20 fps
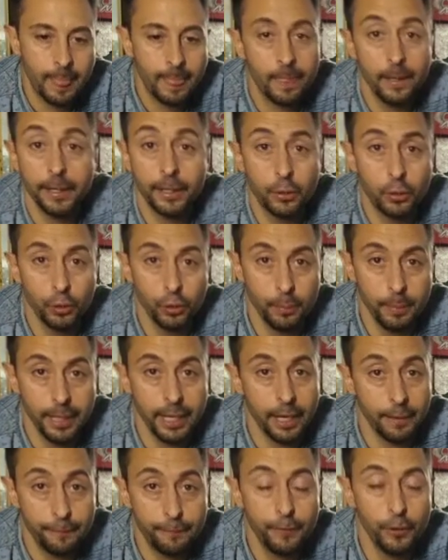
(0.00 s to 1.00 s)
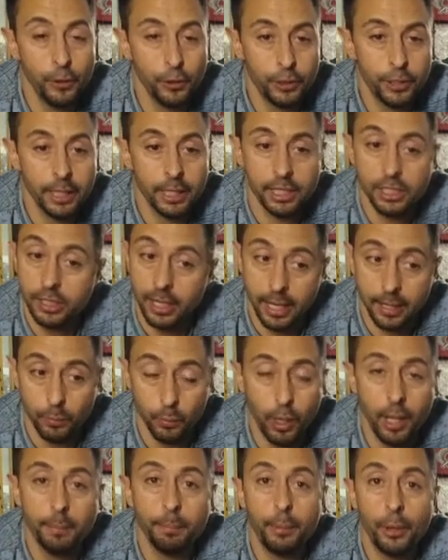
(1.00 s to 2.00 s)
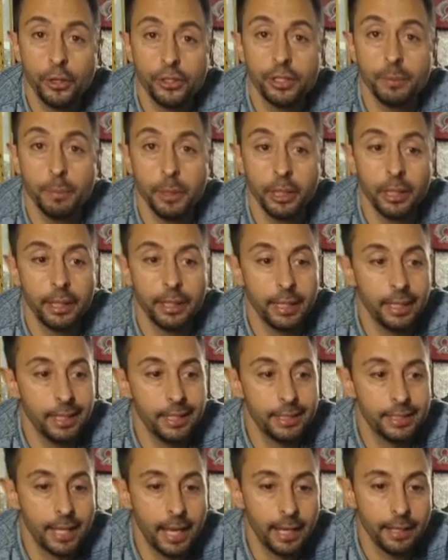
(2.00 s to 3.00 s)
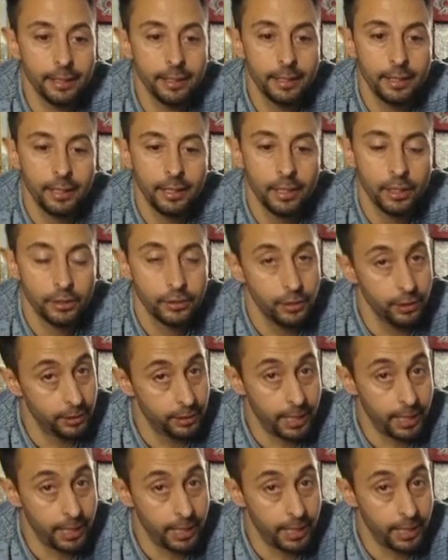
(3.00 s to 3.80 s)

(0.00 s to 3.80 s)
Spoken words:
there could be a few things, and one possibility is that the